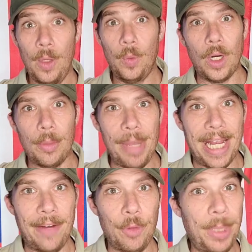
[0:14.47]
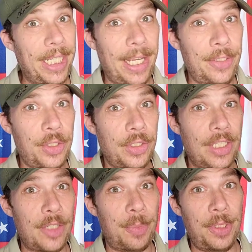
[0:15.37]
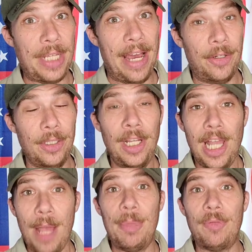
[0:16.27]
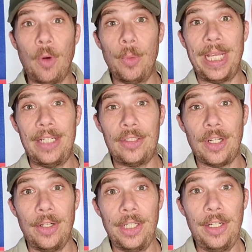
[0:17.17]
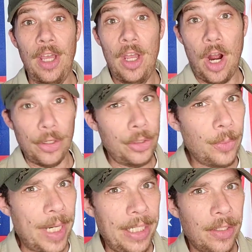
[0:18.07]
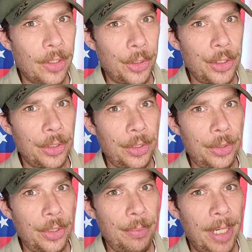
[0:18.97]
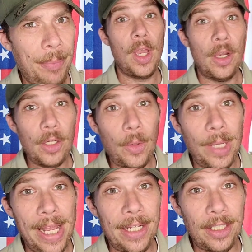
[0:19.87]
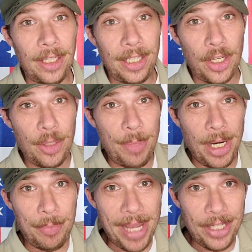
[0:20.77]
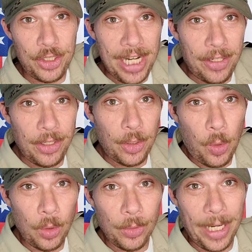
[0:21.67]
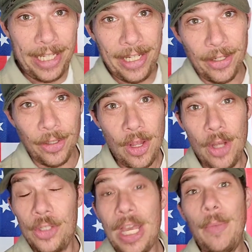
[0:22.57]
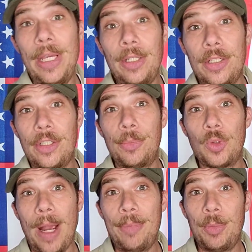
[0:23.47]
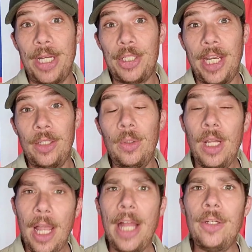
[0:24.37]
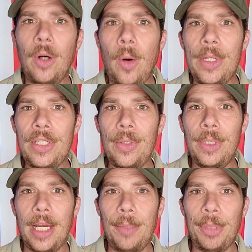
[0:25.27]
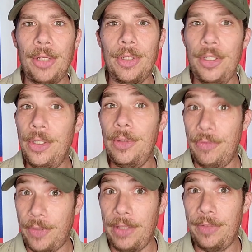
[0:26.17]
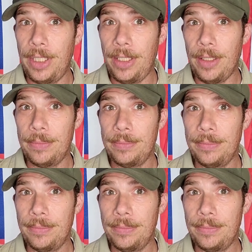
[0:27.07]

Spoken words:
Welcome back everybody, it's the Sespi Scouter, and before we get started, are you ready to earn your YouTube merit badge? Go ahead and click on the merit badge down in the corner right here, so that way you can subscribe to my channel and you'll always see when I upload a new and fun video.